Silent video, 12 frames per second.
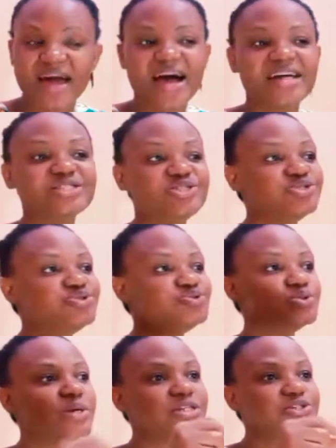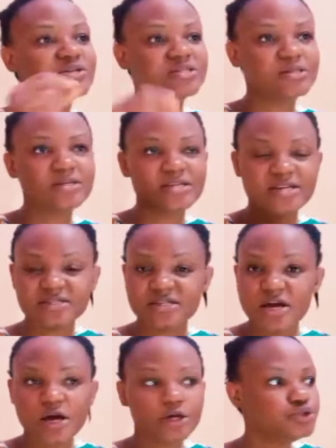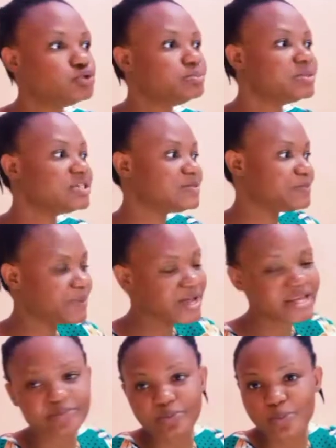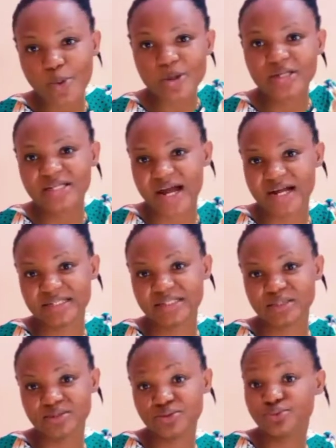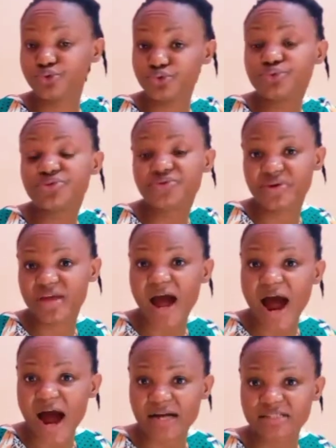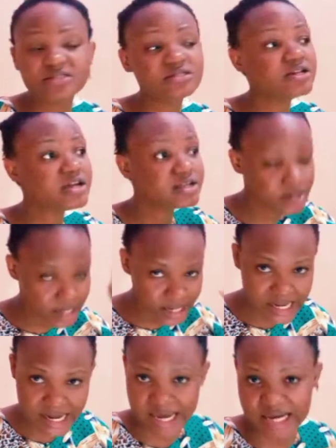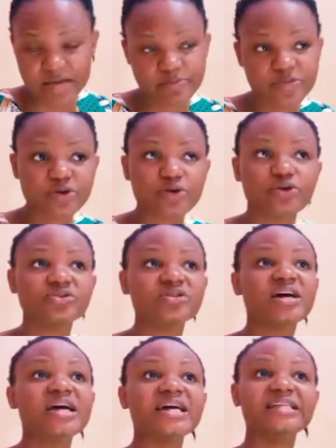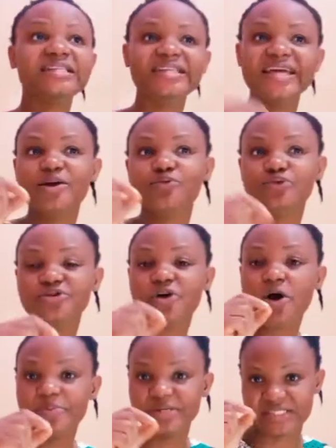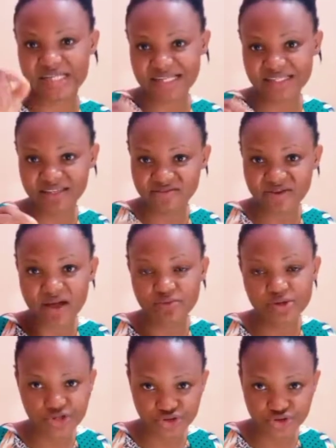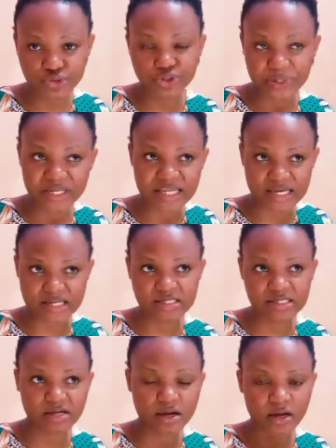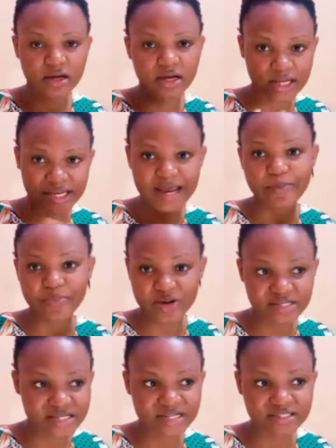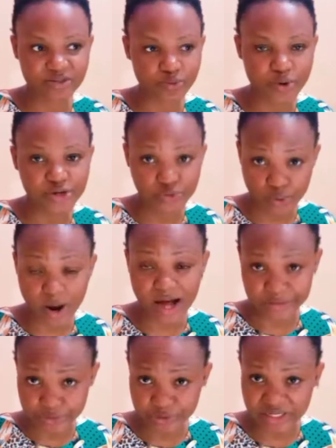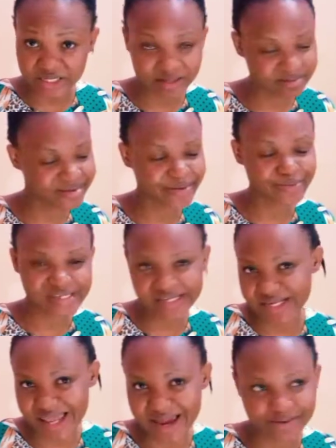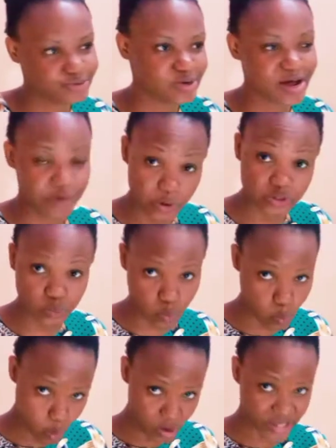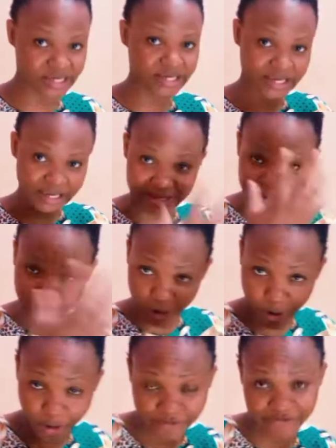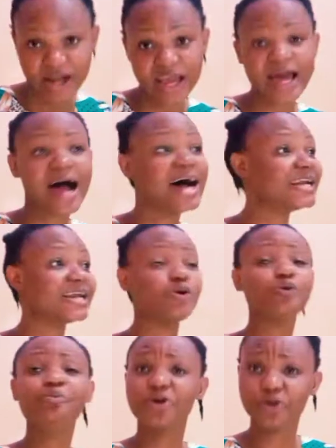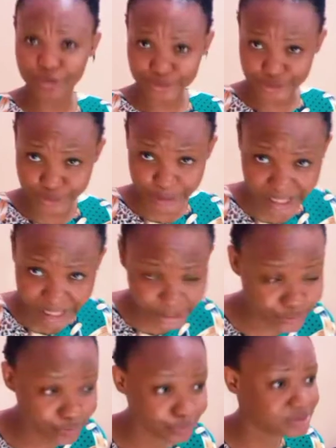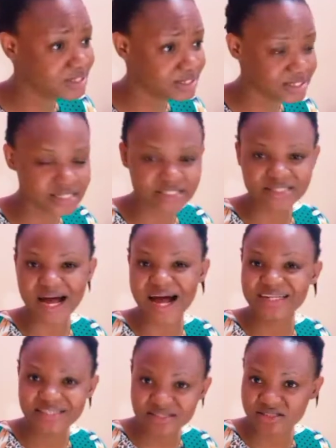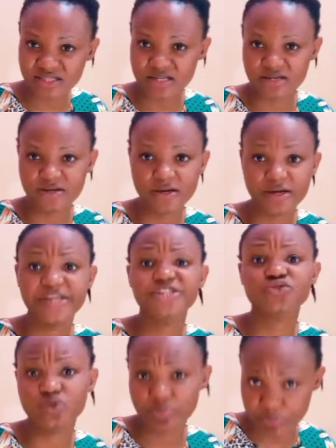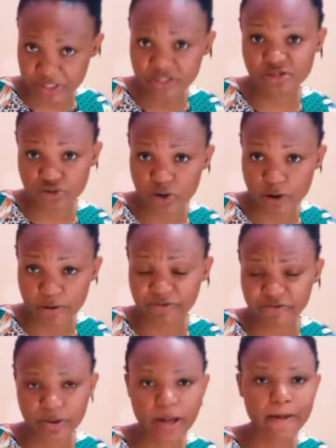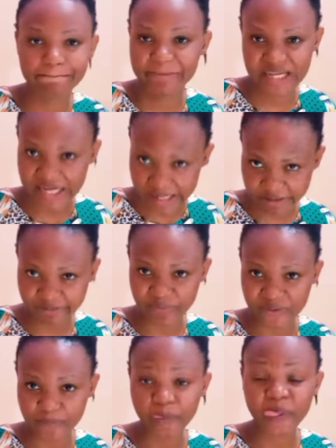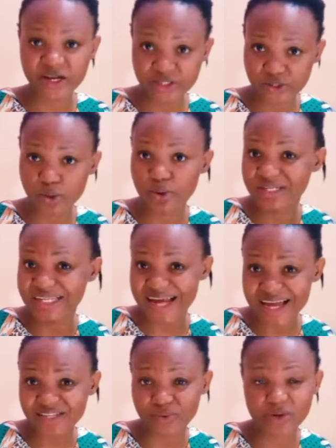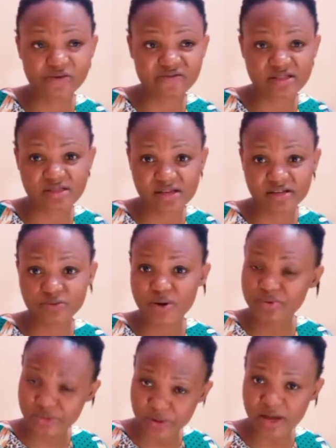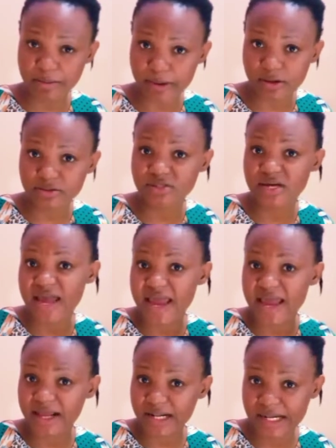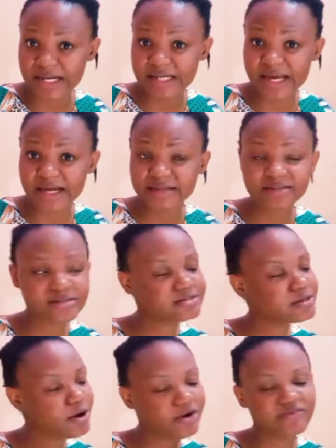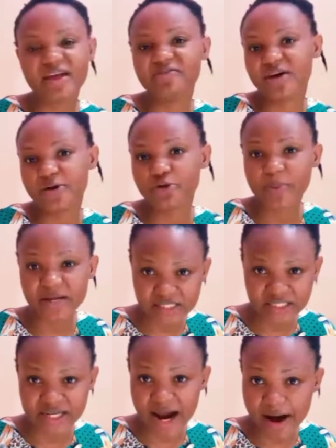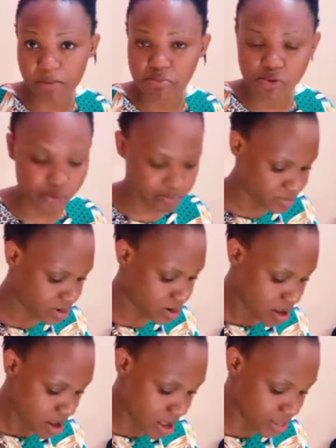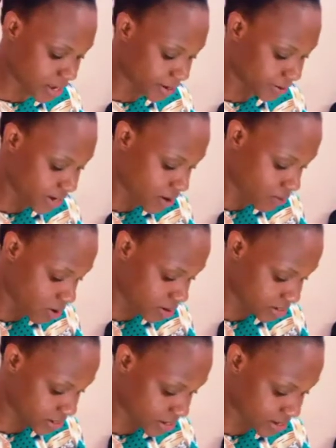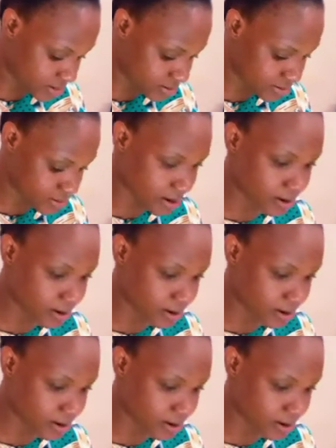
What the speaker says: and you will just do this, you may spend more than 2-3 hours cleaning, because they will not be satisfied with you doing this in their presence the way you are doing it. They will see like you are not working enough, and they will be controlling you all this, and see, it will piss you off, believe me. So that is one of the things when we talk about cleanness of the environment in Arab home. And another one here is